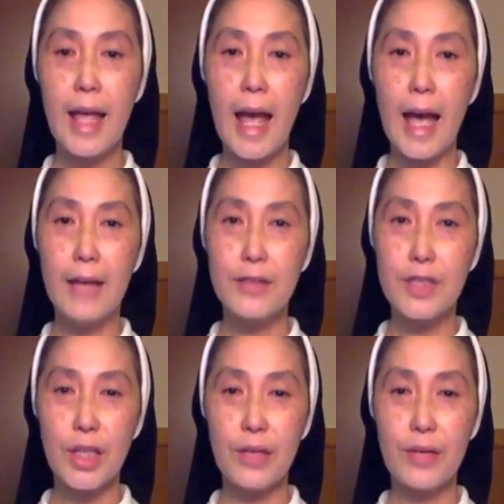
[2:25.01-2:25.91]
After
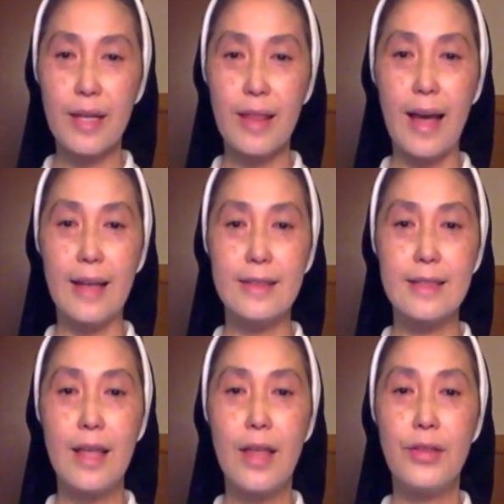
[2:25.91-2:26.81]
hearing that,
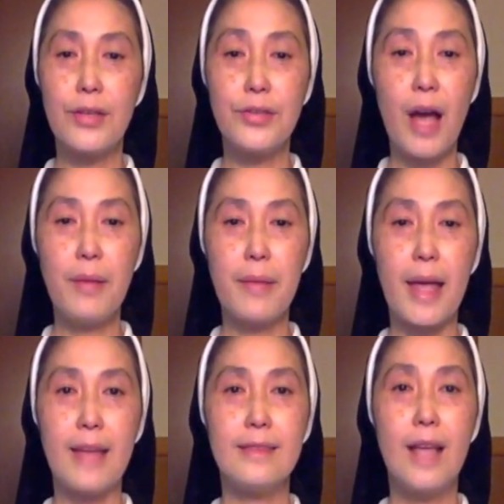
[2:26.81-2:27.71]
the young
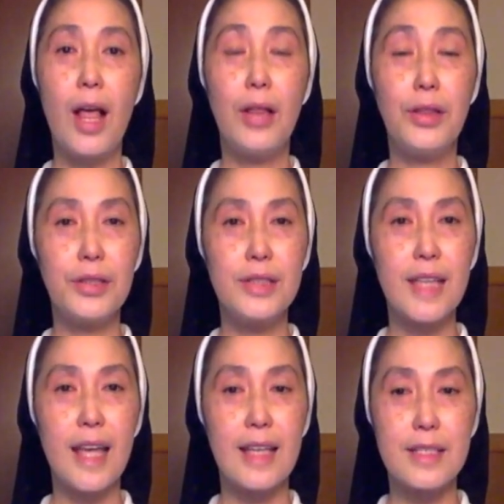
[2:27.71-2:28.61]
man looked
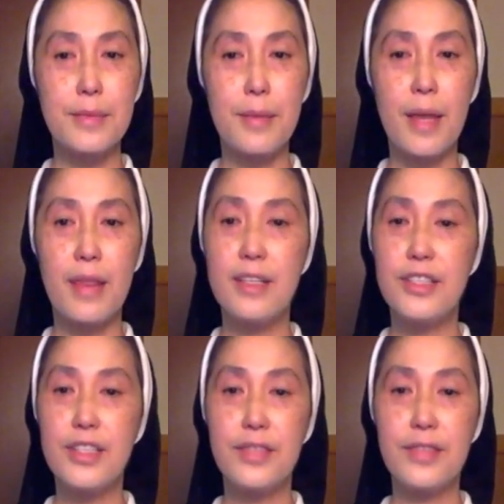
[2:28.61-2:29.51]
at his mother
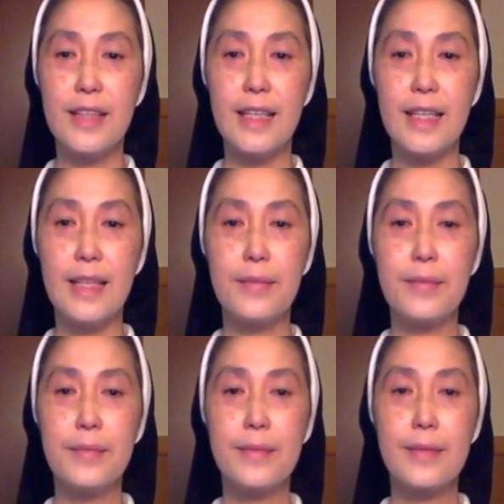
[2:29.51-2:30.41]
differently.
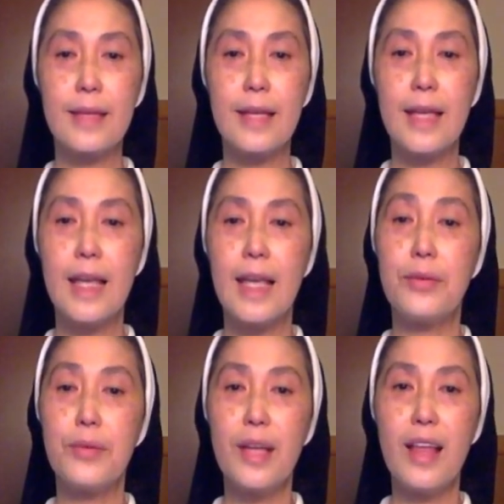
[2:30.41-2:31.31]
He
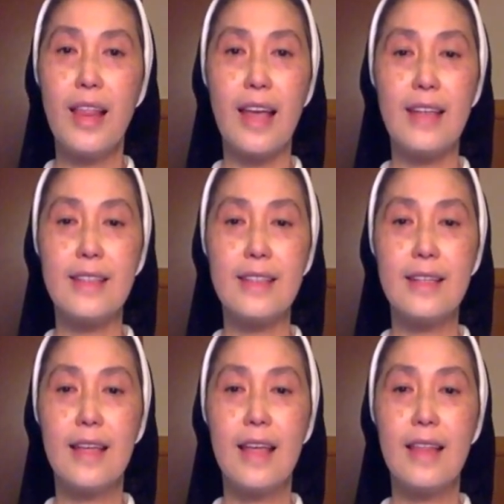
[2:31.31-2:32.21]
realized
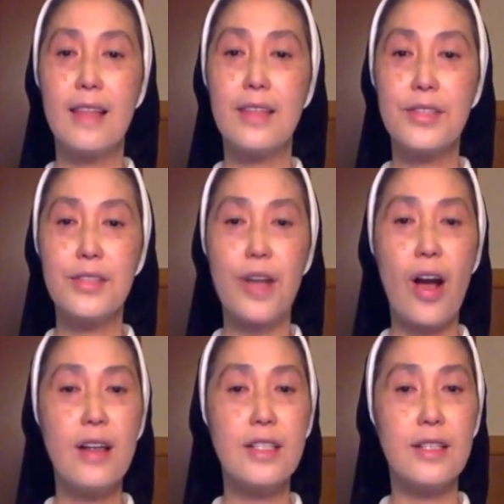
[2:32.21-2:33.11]
that the
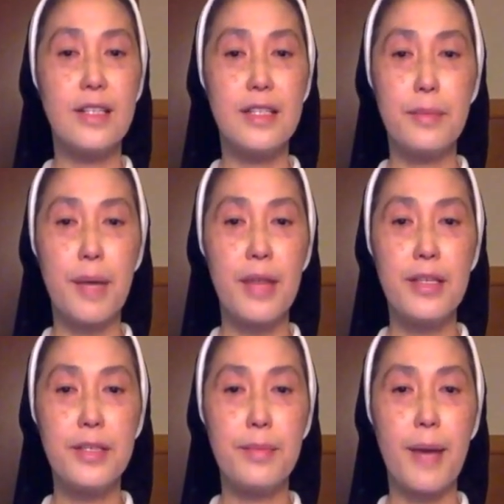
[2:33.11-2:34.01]
scars on his
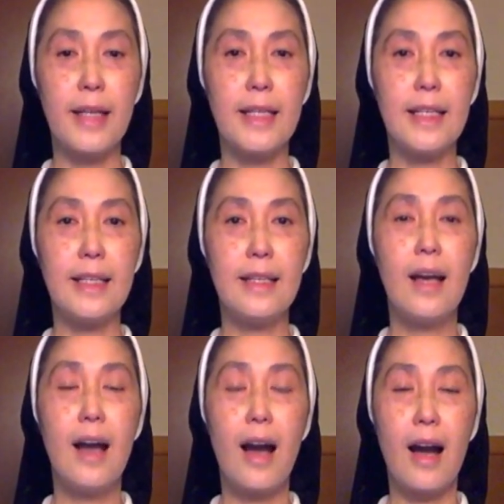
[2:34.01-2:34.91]
mother's body
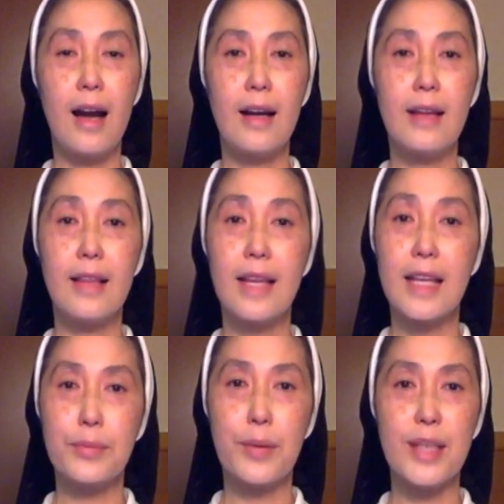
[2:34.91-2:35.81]
are the
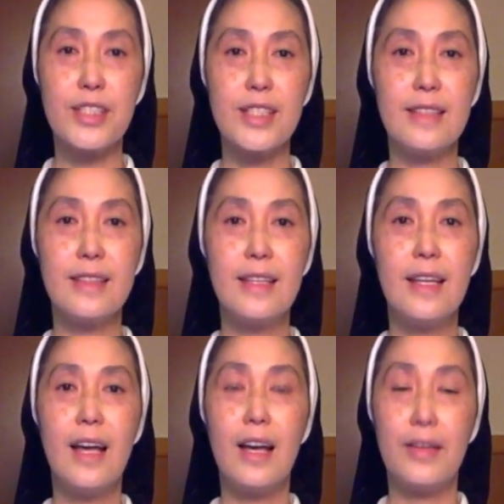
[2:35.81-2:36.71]
expression
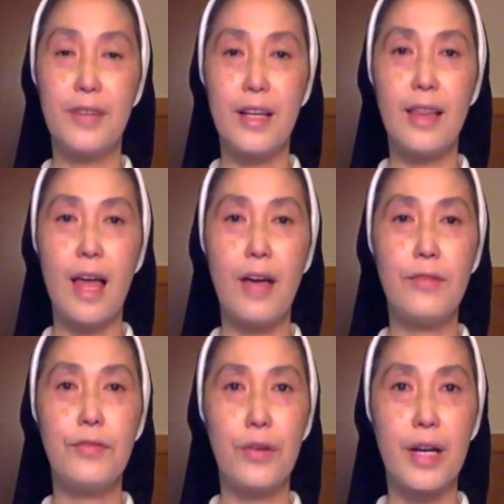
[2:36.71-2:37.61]
of her love
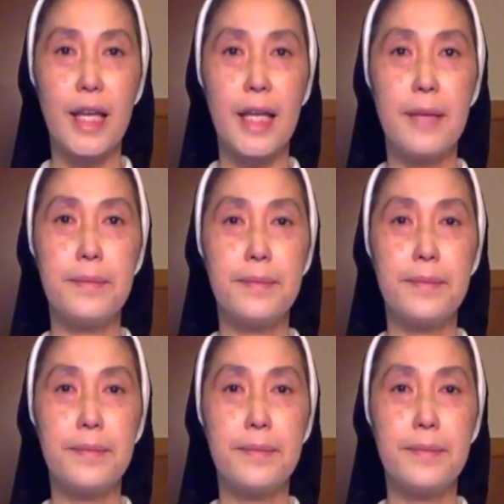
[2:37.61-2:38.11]
for him.